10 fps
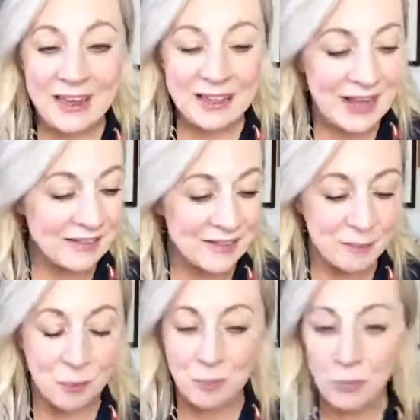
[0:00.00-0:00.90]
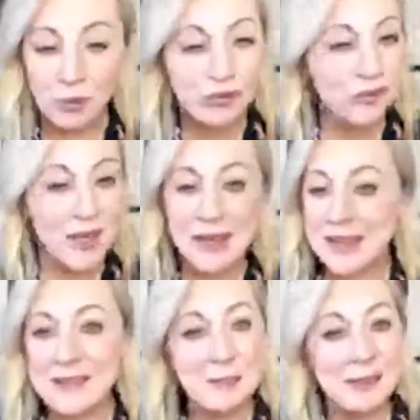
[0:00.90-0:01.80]
That's as much as I can
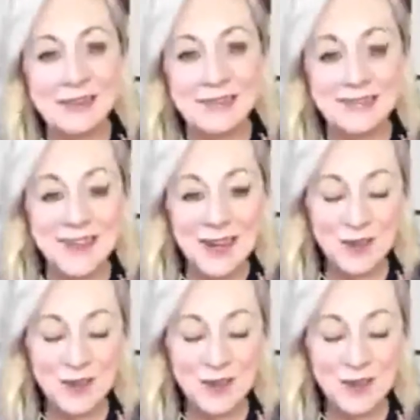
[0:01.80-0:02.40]
explain it.